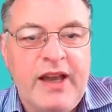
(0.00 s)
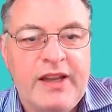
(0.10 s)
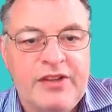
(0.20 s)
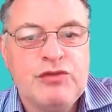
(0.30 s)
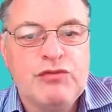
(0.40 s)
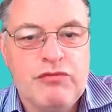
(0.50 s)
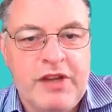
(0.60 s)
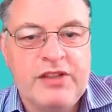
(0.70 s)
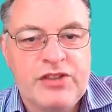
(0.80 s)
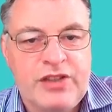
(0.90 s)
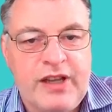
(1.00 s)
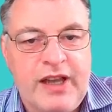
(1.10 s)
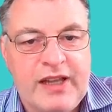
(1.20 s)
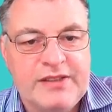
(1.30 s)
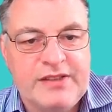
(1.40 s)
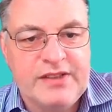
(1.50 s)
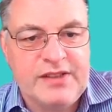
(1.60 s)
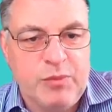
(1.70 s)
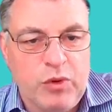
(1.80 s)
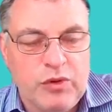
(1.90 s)
and has reached
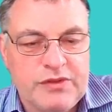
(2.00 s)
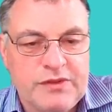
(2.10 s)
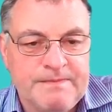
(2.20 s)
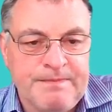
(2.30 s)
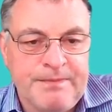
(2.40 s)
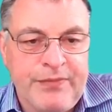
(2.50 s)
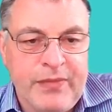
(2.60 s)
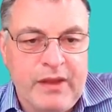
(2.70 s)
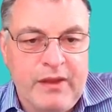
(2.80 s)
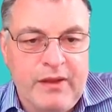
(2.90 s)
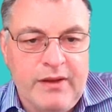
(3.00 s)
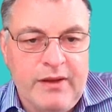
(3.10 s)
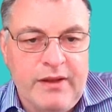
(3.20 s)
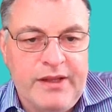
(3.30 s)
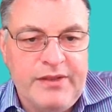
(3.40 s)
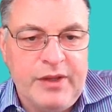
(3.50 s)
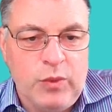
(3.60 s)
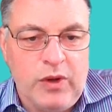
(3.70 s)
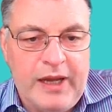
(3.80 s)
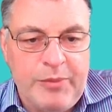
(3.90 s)
Alice's inbox. Let's see
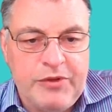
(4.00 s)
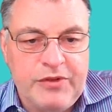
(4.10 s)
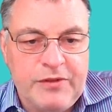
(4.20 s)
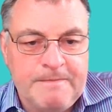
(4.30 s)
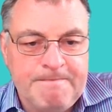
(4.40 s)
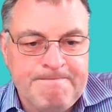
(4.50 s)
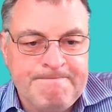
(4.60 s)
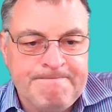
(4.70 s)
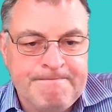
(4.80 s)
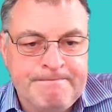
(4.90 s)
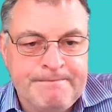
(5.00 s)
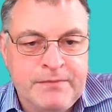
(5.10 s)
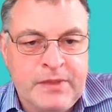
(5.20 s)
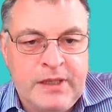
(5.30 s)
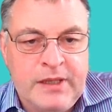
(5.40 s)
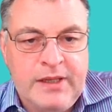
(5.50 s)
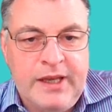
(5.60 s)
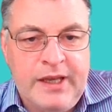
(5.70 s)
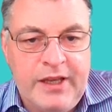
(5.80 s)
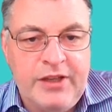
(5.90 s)
what happens.
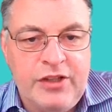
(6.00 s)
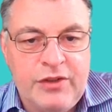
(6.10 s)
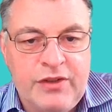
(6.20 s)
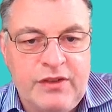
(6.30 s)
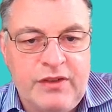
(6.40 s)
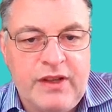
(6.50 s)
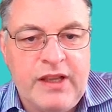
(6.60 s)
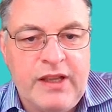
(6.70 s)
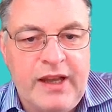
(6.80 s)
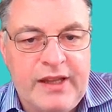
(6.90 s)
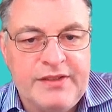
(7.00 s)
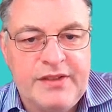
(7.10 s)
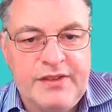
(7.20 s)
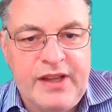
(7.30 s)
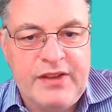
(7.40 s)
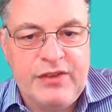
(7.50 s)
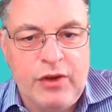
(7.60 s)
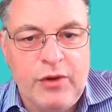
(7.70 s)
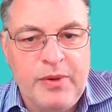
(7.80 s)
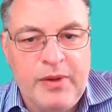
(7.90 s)
Here you can see Alice's
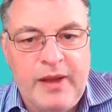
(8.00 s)
desktop